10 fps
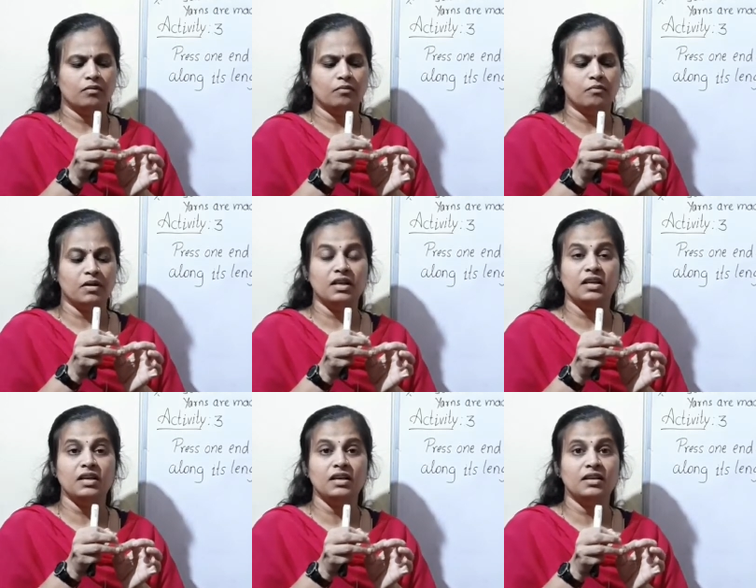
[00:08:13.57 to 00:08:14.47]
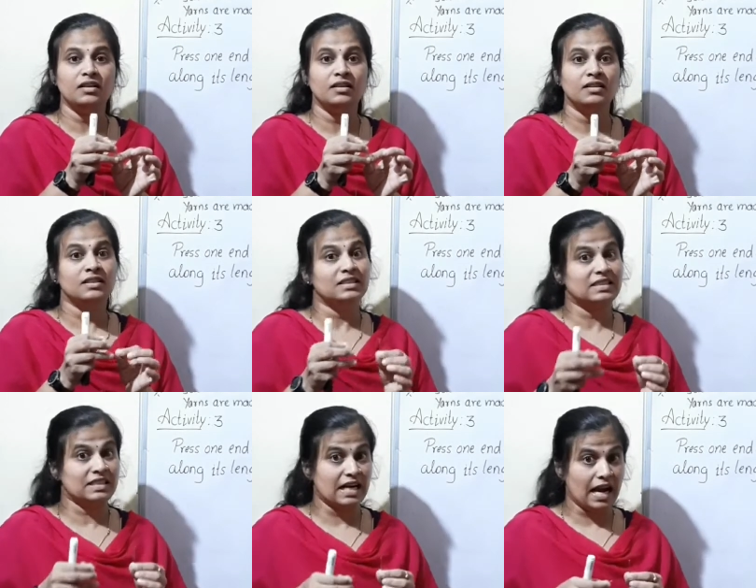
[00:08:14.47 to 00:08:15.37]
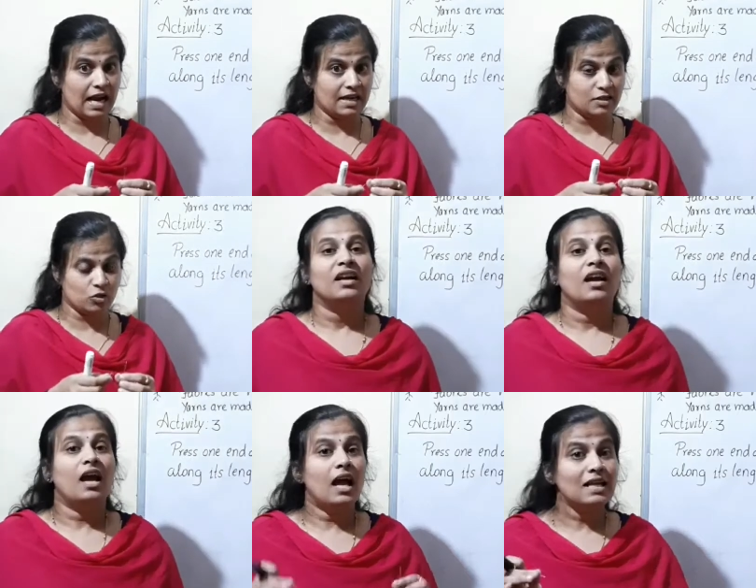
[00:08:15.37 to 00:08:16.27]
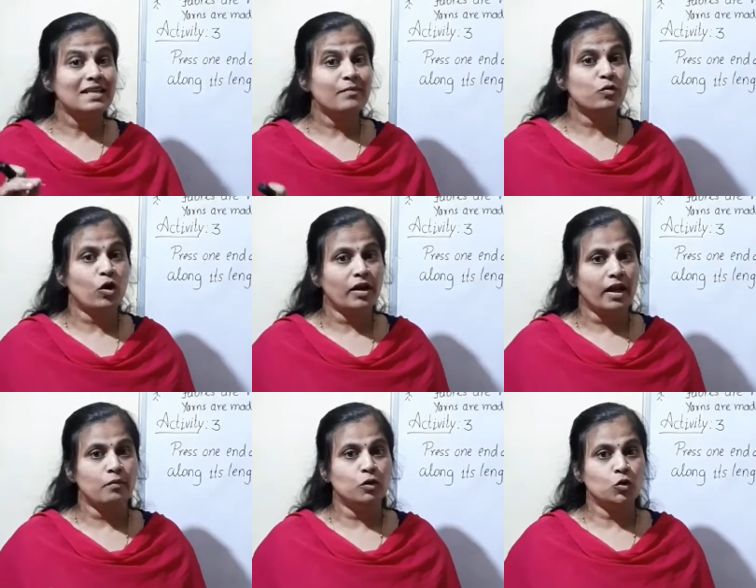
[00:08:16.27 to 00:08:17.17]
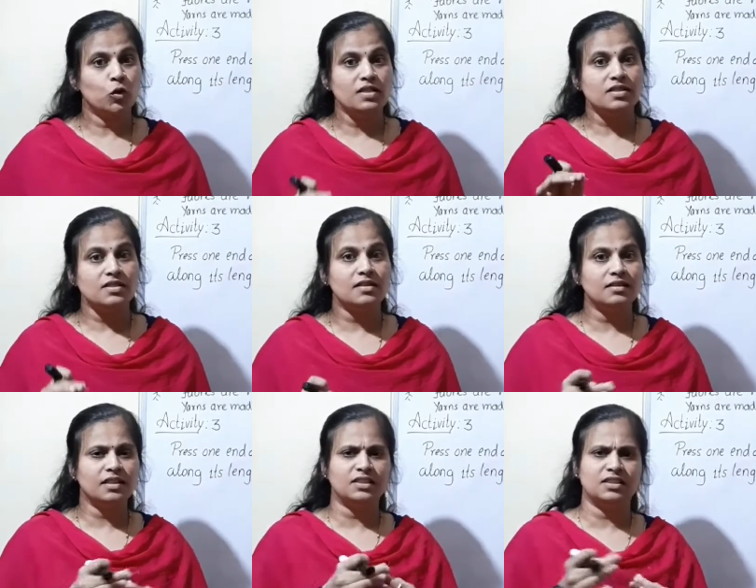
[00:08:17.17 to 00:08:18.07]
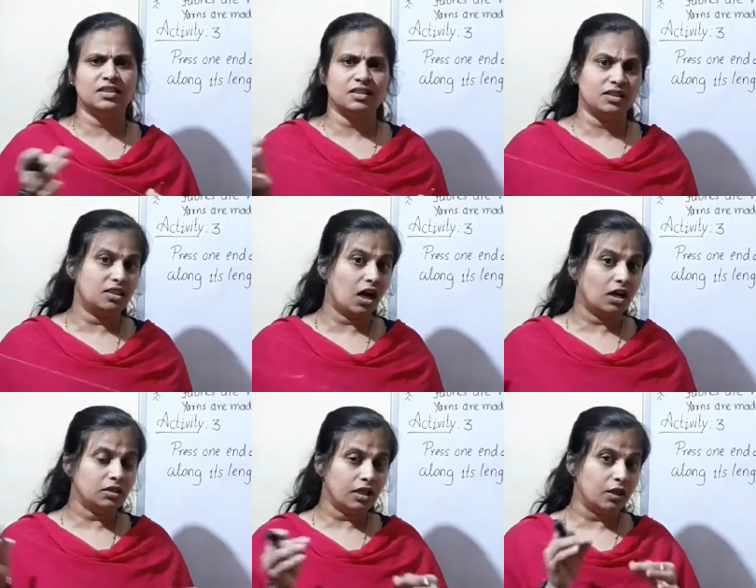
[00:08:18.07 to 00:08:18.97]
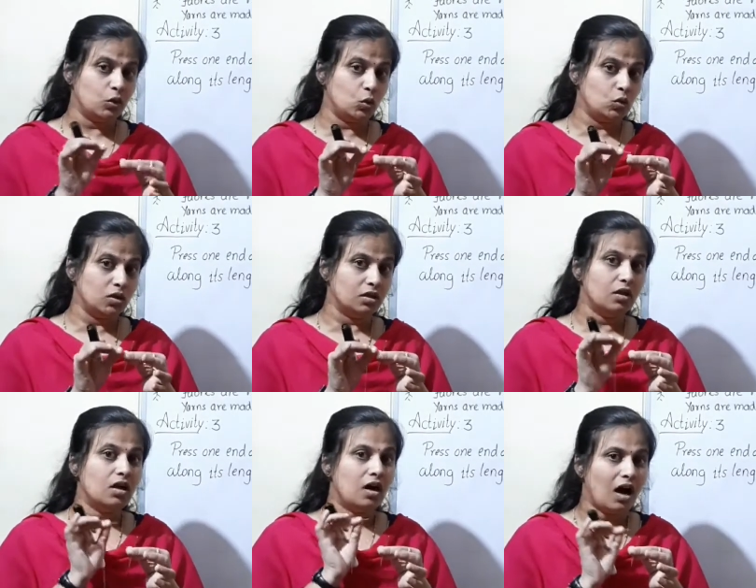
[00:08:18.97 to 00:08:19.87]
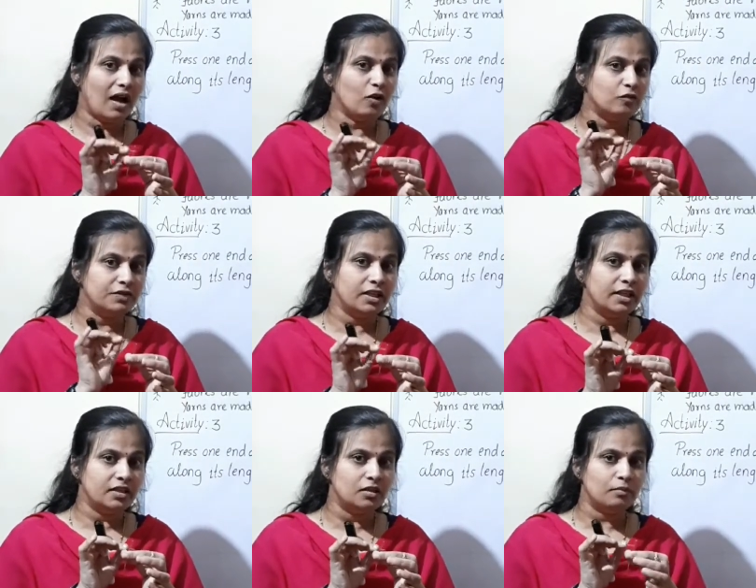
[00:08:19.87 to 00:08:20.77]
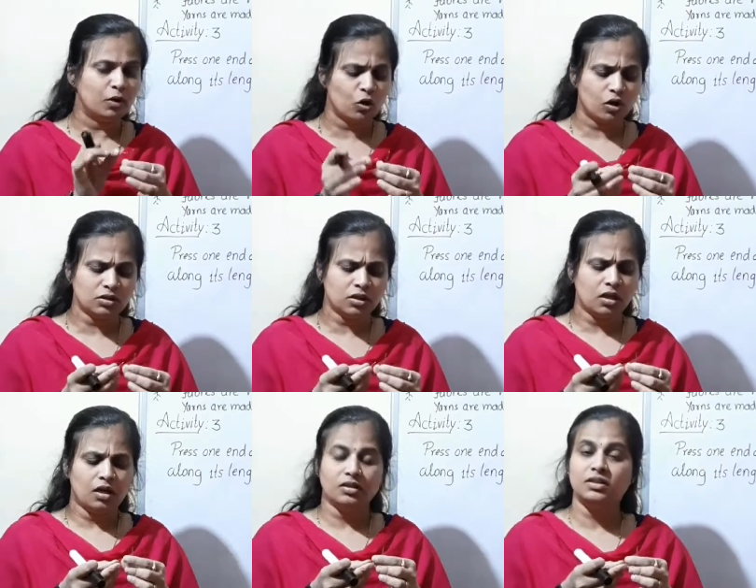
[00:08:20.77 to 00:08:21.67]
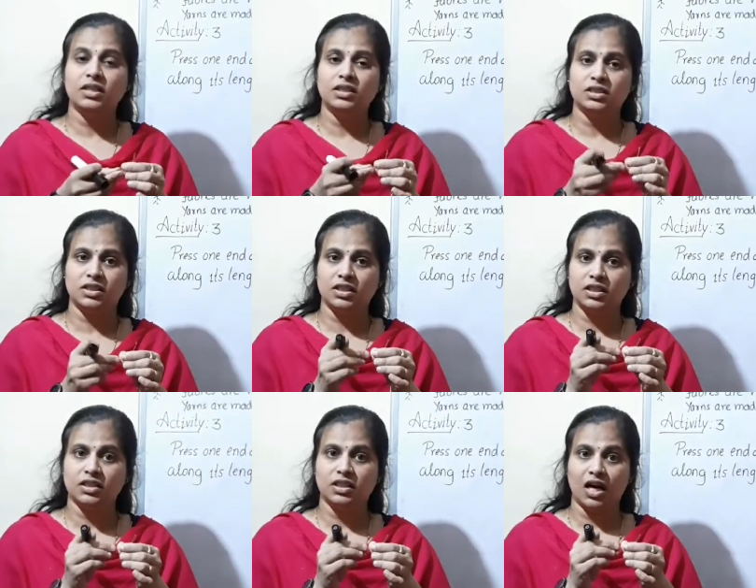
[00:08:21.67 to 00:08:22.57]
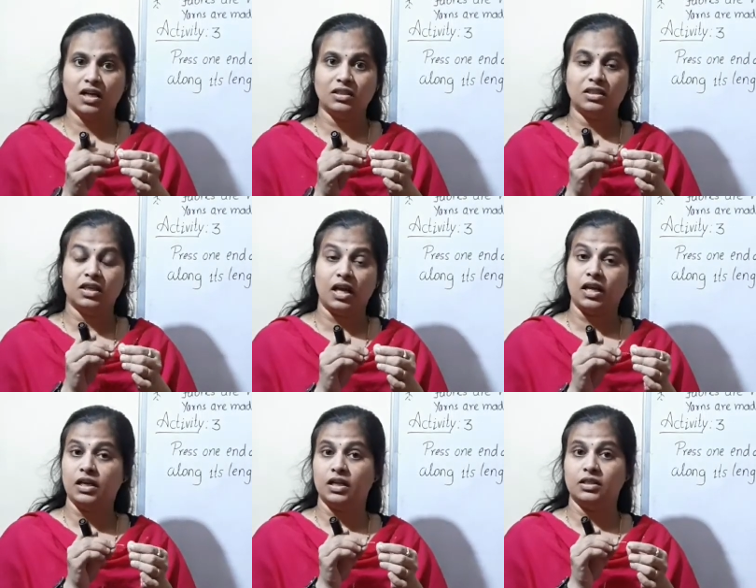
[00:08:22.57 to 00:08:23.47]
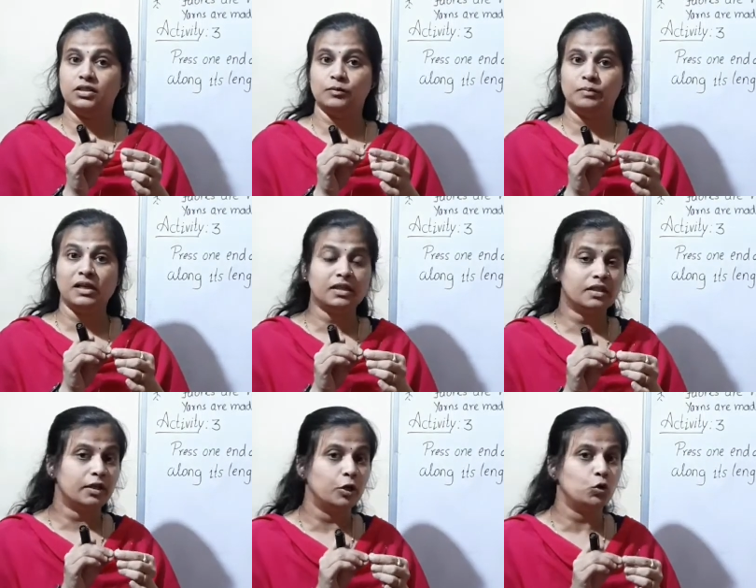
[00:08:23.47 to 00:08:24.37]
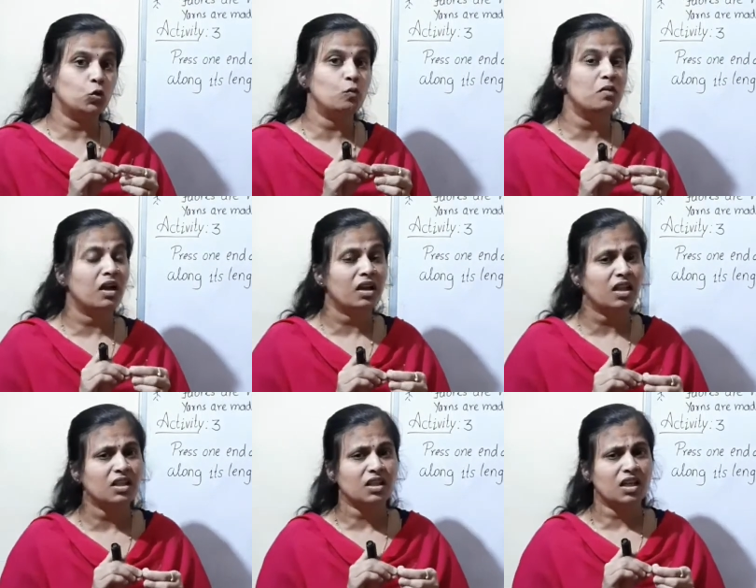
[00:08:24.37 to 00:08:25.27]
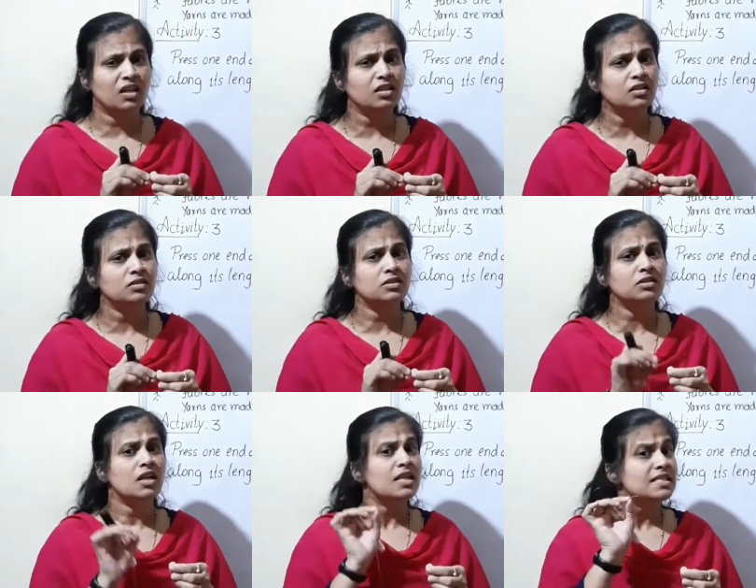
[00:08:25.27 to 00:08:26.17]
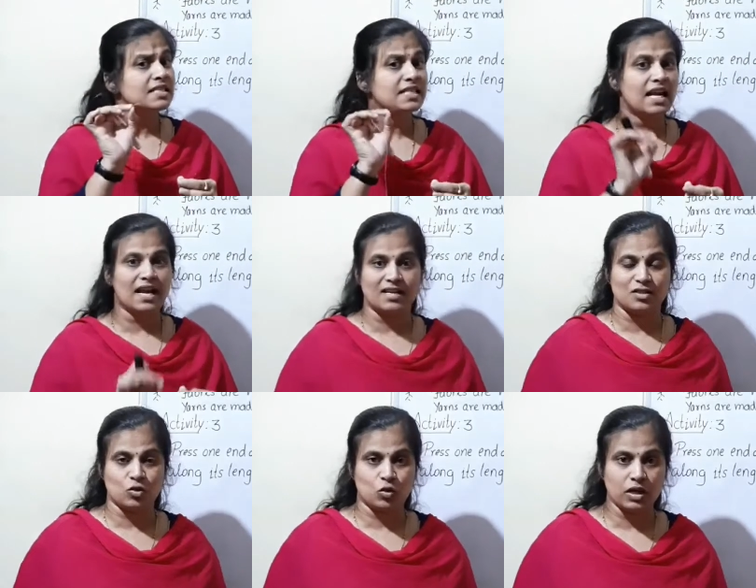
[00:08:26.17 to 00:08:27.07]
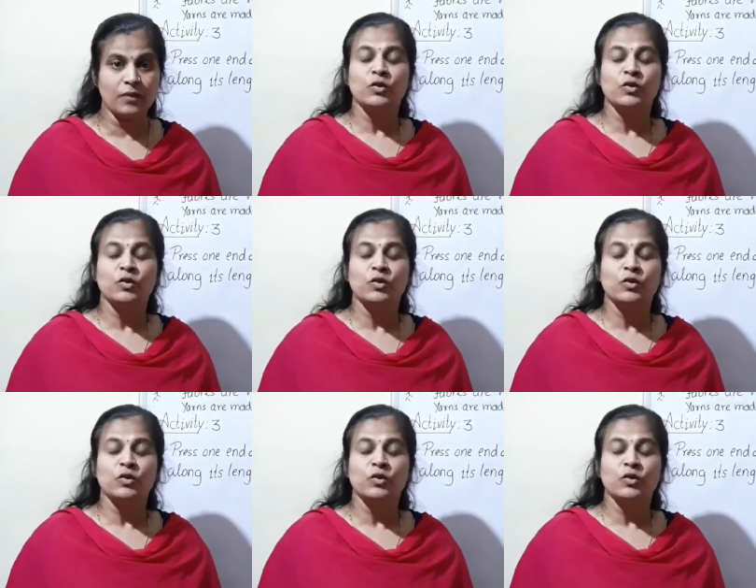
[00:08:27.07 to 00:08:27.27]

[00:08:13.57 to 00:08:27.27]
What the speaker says: many strands. As I am not able to insert this yarn into the eye of the needle, because this single yarn again is splitted into many thin strands. Okay,